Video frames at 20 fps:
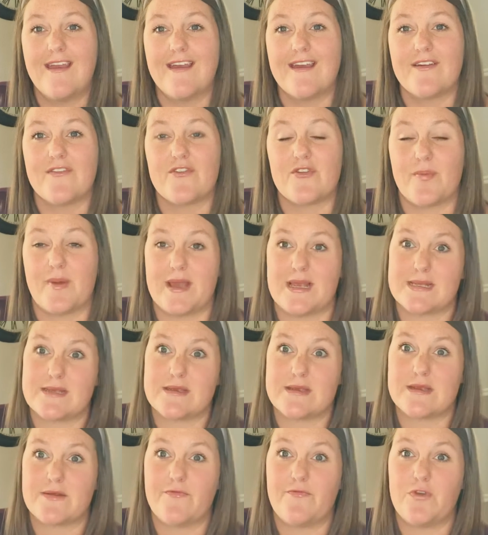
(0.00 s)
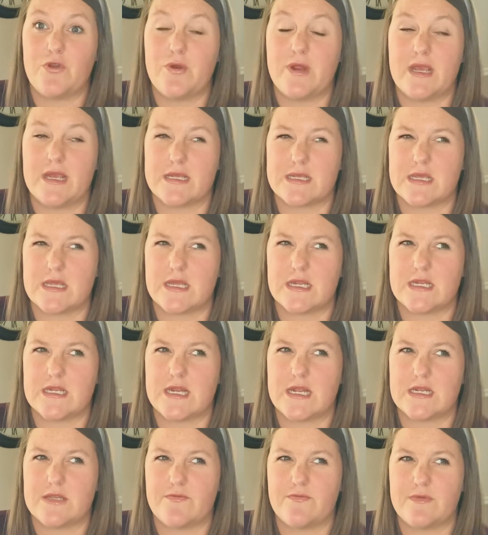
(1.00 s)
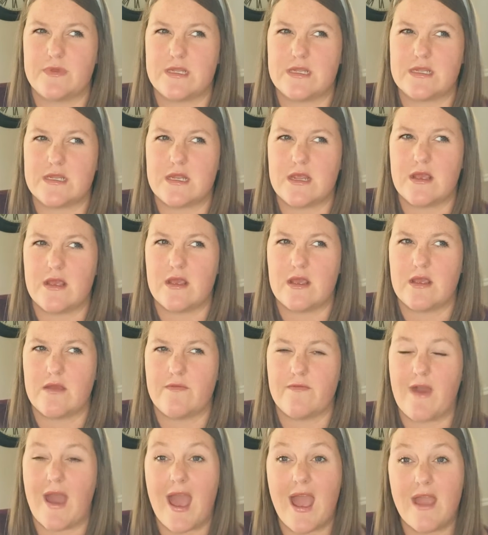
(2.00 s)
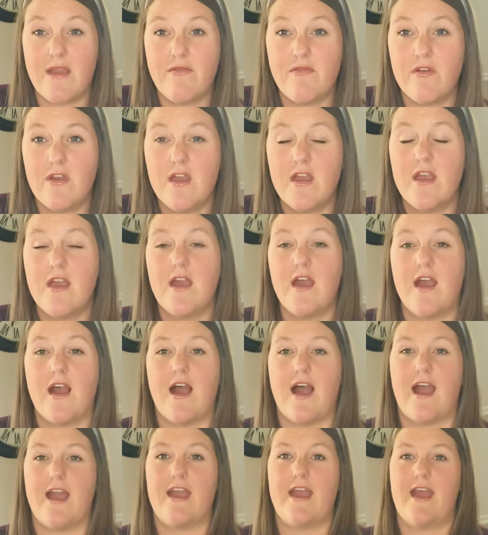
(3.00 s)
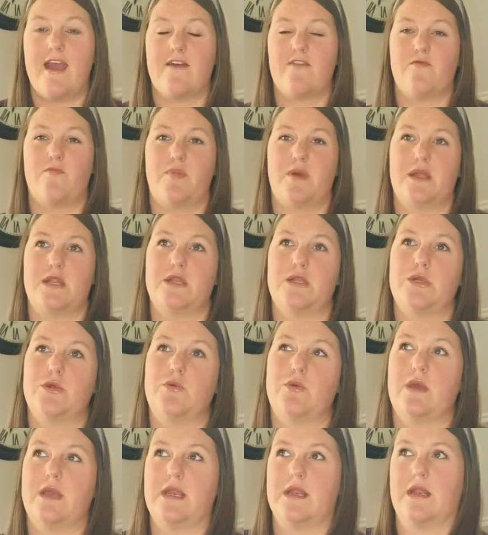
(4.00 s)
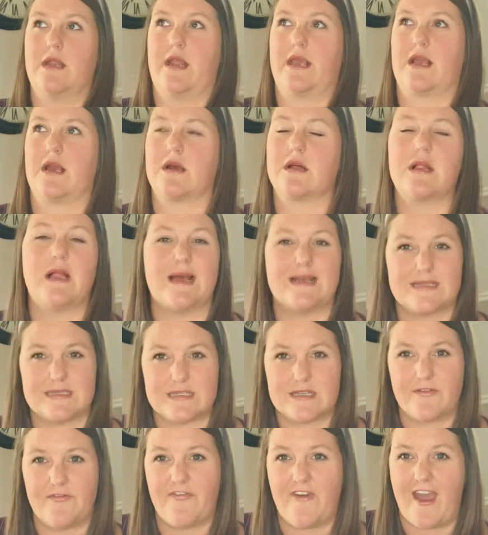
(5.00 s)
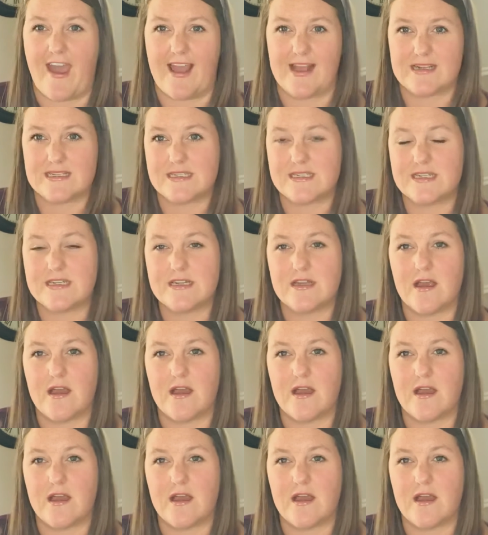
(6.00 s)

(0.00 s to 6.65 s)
For the past few days, I think today's day 5, I have been doing like a cleanse, a fast.